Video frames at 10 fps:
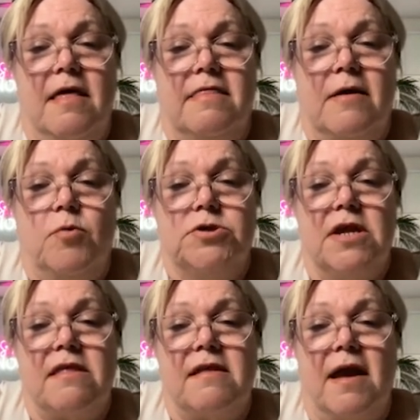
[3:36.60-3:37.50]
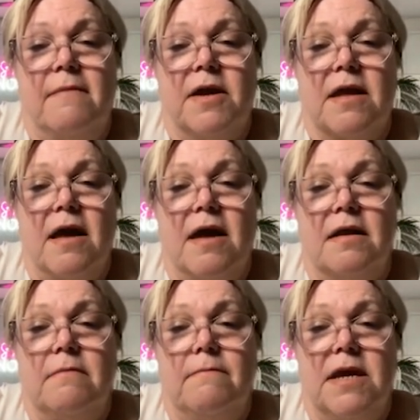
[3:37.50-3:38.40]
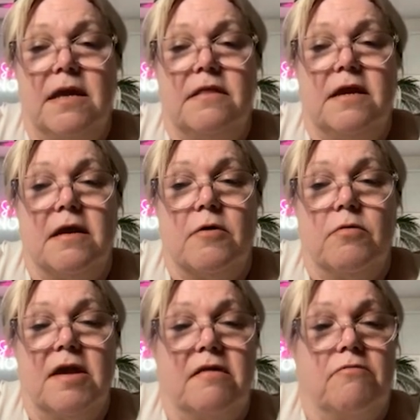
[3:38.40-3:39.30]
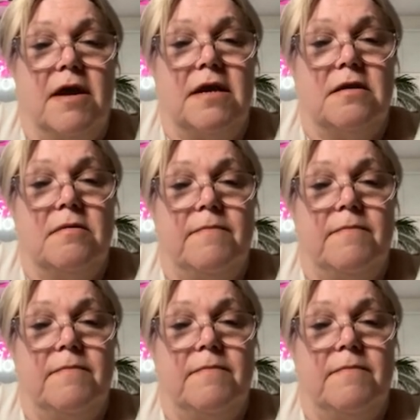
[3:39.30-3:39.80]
They want to stay but can't meet the increased rent.